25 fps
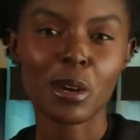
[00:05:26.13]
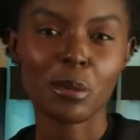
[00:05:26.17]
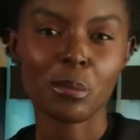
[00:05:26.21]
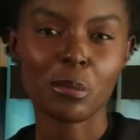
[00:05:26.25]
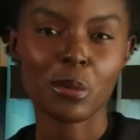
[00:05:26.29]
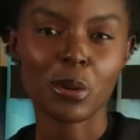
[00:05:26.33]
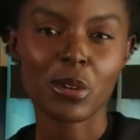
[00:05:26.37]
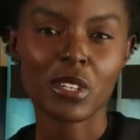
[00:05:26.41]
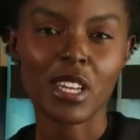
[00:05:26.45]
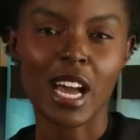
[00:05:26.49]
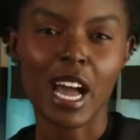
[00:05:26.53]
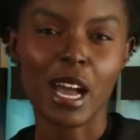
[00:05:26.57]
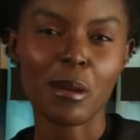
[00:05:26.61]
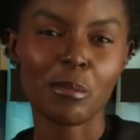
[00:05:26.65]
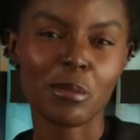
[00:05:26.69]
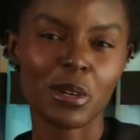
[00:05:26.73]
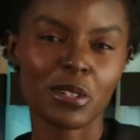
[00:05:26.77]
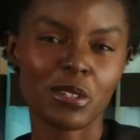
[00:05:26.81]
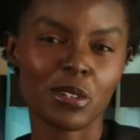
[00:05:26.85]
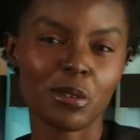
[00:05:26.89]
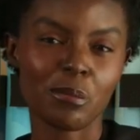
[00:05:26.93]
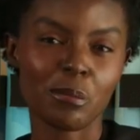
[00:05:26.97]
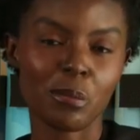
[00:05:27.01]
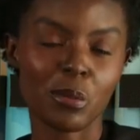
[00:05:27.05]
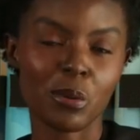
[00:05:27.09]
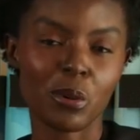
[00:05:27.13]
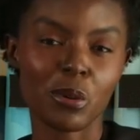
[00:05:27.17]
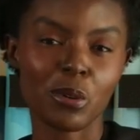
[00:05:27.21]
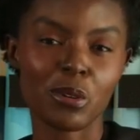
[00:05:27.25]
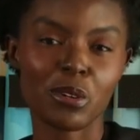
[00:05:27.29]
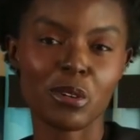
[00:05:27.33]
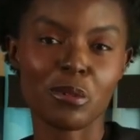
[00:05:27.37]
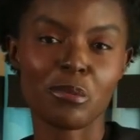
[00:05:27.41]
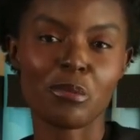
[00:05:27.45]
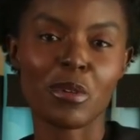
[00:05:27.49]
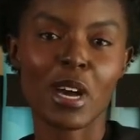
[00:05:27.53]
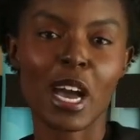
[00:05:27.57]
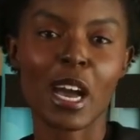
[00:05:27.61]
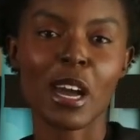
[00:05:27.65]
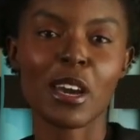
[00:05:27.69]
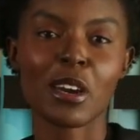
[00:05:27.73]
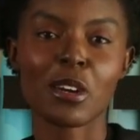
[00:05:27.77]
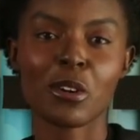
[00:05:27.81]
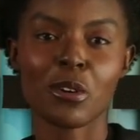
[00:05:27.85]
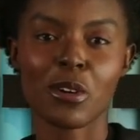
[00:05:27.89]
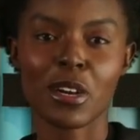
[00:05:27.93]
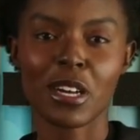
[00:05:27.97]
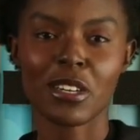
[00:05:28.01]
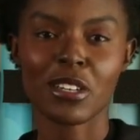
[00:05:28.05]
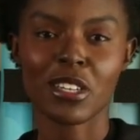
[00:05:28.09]
will tap into pools of
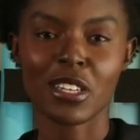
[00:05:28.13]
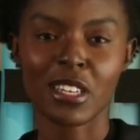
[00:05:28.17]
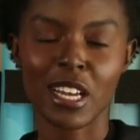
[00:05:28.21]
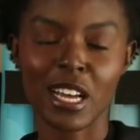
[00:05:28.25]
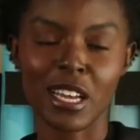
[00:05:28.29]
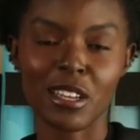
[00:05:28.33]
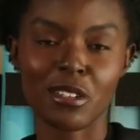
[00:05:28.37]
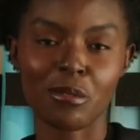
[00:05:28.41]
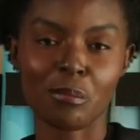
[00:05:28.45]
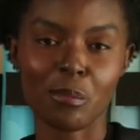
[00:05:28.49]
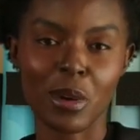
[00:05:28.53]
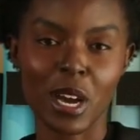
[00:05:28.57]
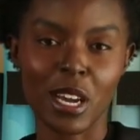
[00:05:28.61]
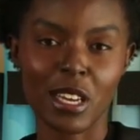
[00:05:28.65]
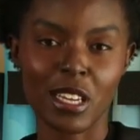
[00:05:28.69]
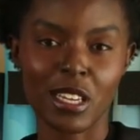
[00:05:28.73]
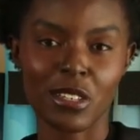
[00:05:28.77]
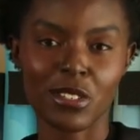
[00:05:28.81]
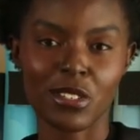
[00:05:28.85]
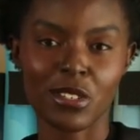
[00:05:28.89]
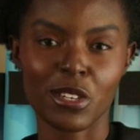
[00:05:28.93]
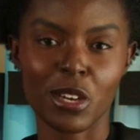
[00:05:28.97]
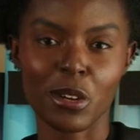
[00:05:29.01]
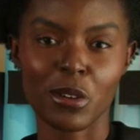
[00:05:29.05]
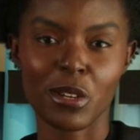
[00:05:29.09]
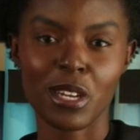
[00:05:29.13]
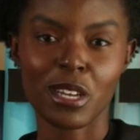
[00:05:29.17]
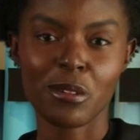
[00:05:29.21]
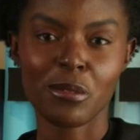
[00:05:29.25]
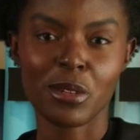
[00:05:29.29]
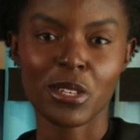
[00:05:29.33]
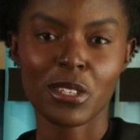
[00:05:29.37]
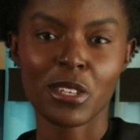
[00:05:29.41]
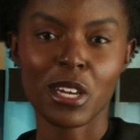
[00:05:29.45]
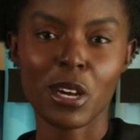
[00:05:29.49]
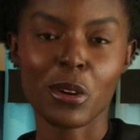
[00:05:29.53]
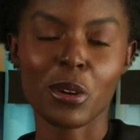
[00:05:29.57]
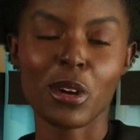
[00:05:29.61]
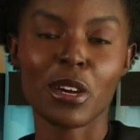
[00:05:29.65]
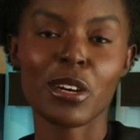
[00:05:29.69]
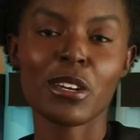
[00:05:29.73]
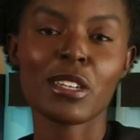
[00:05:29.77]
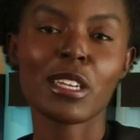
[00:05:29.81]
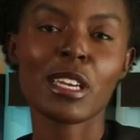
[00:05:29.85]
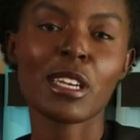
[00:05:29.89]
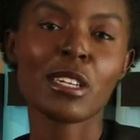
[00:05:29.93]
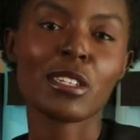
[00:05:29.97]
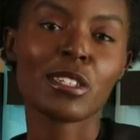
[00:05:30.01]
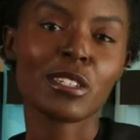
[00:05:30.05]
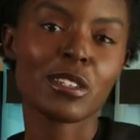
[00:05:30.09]
value that today's markets don't even know
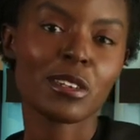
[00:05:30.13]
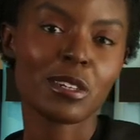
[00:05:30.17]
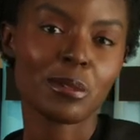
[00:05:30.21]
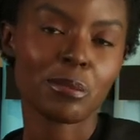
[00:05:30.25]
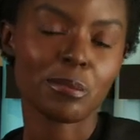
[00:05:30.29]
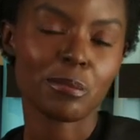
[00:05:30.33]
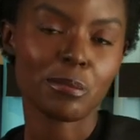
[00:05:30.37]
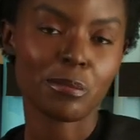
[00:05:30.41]
exist.